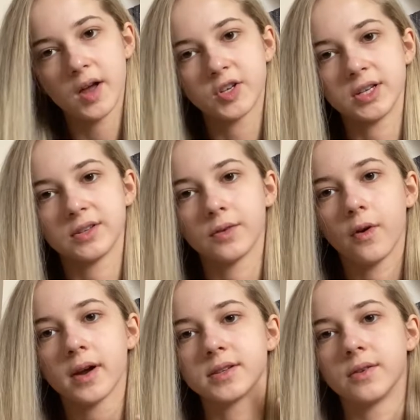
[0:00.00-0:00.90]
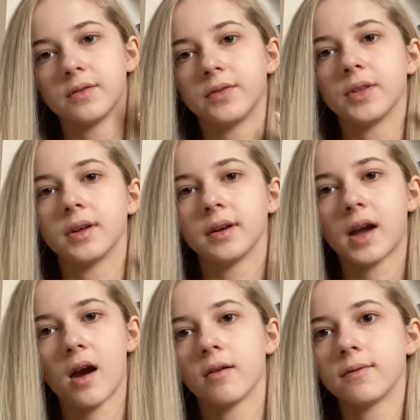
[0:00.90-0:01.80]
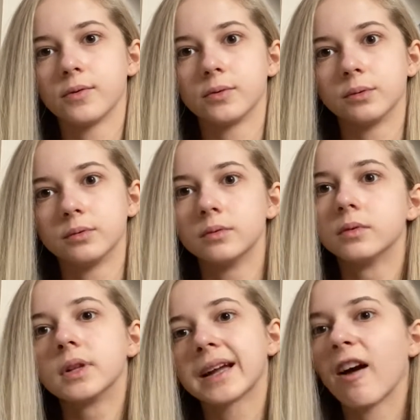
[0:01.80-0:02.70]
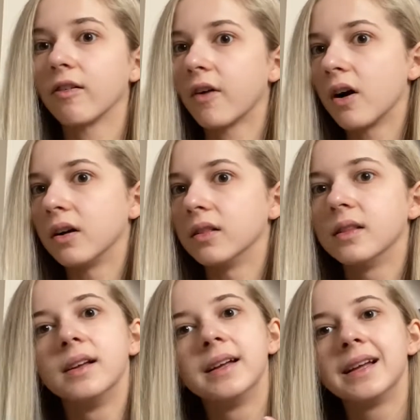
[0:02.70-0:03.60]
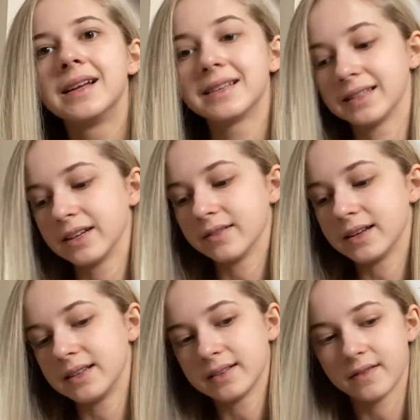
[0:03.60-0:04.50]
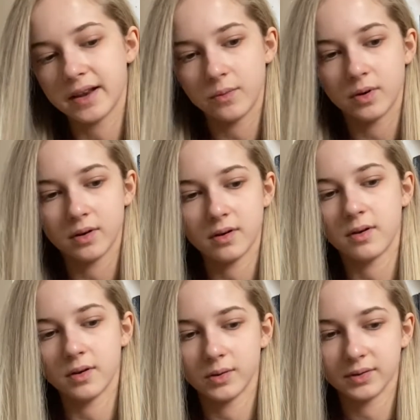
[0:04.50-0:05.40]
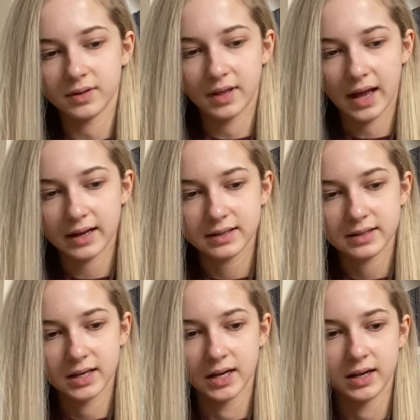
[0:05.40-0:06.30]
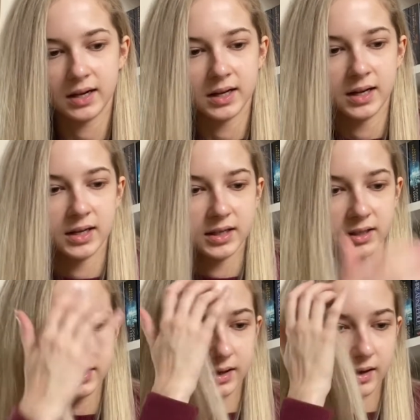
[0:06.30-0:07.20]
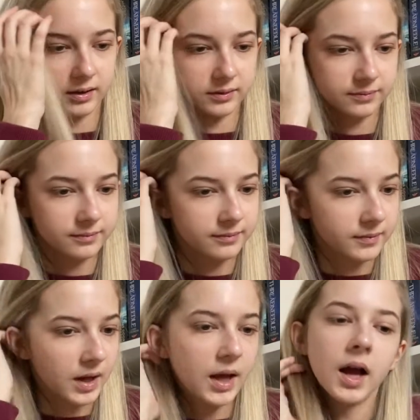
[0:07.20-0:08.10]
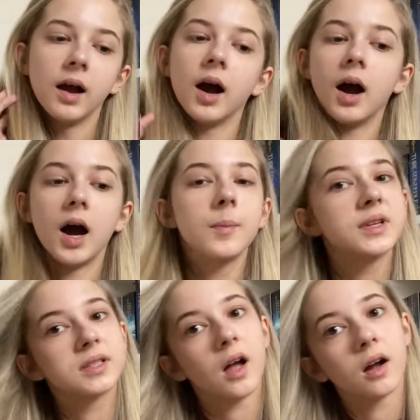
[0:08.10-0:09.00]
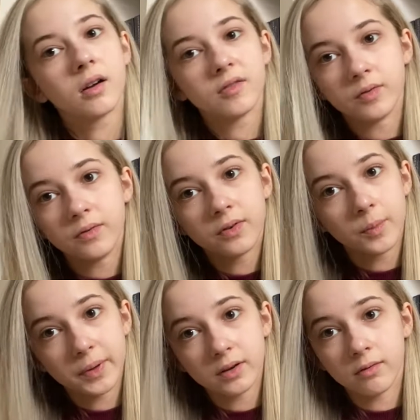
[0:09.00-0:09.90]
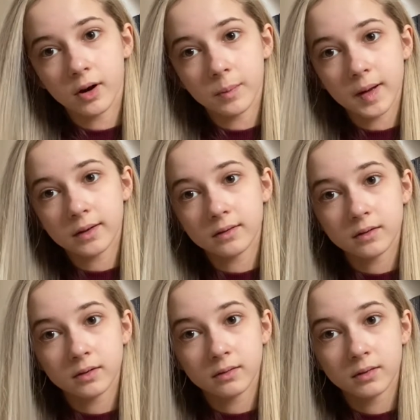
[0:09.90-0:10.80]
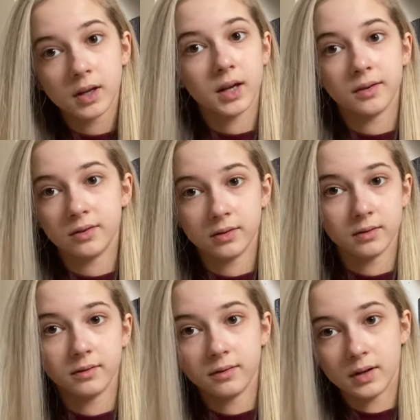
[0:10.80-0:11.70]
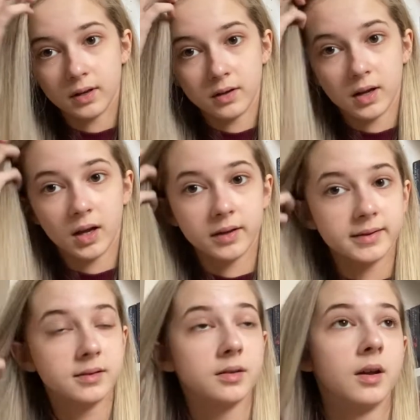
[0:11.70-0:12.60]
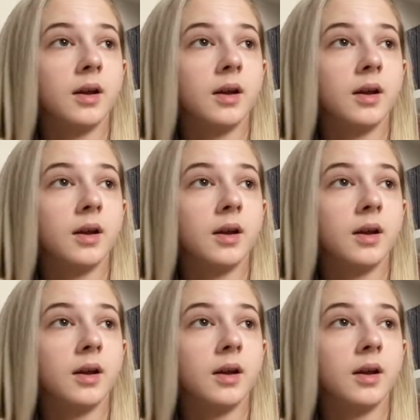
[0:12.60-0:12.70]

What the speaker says: She's the writer of the Caraval series, if anyone knows that. So I'm a sucker for a bit of romance, in case you didn't guess.